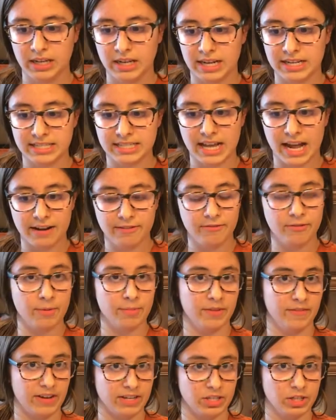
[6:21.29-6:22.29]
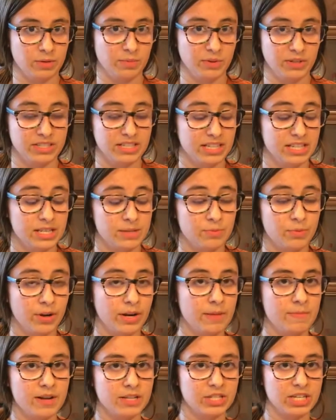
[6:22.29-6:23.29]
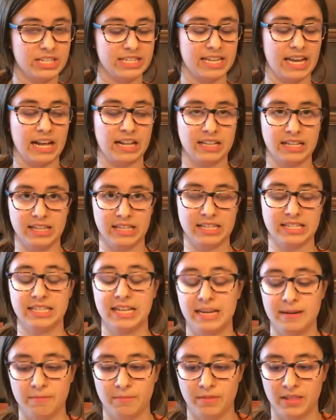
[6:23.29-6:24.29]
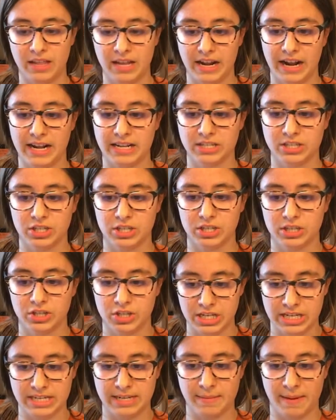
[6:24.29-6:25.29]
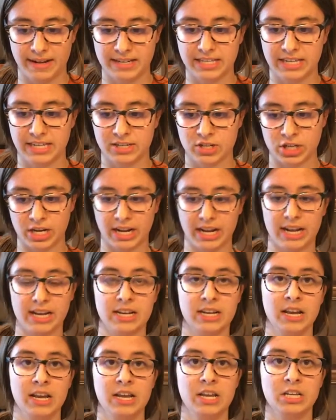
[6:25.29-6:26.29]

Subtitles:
Aside from the vegetables, this is pretty much exactly the same thing as cheesy Mexican chicken.